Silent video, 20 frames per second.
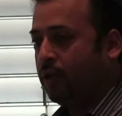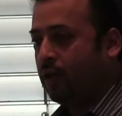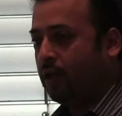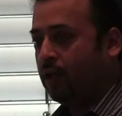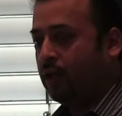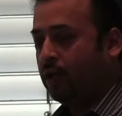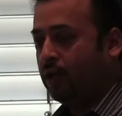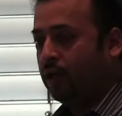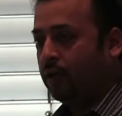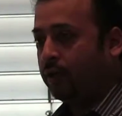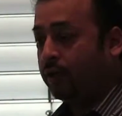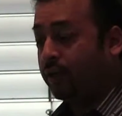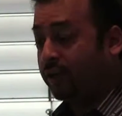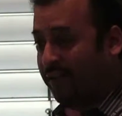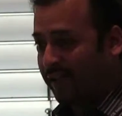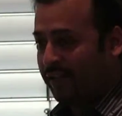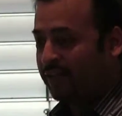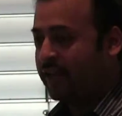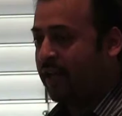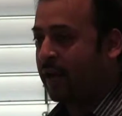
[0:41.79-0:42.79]
the
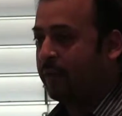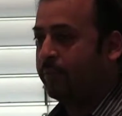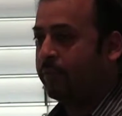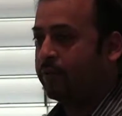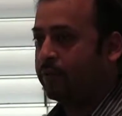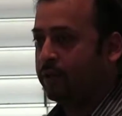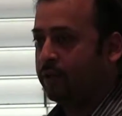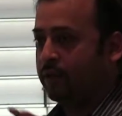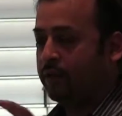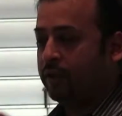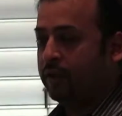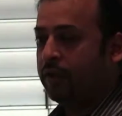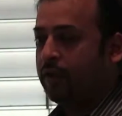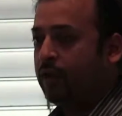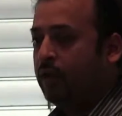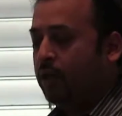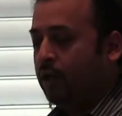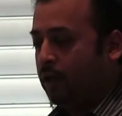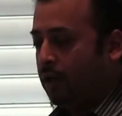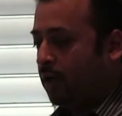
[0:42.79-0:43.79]
10th campus in the
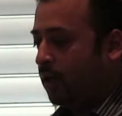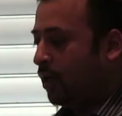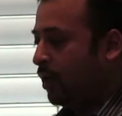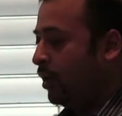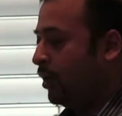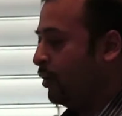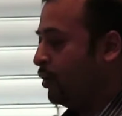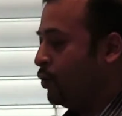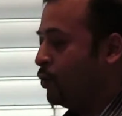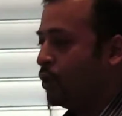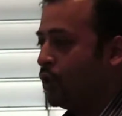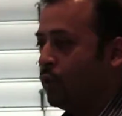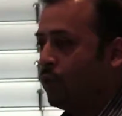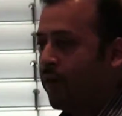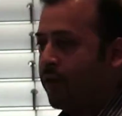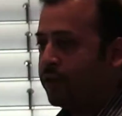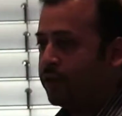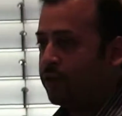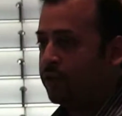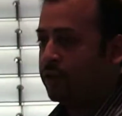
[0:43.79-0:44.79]

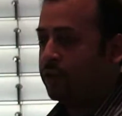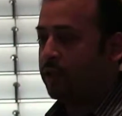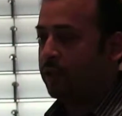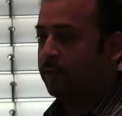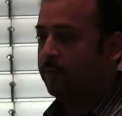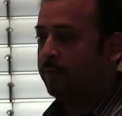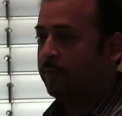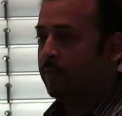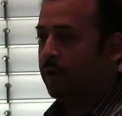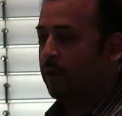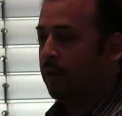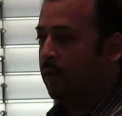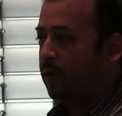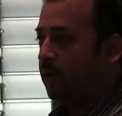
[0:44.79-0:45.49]
UC-wide system.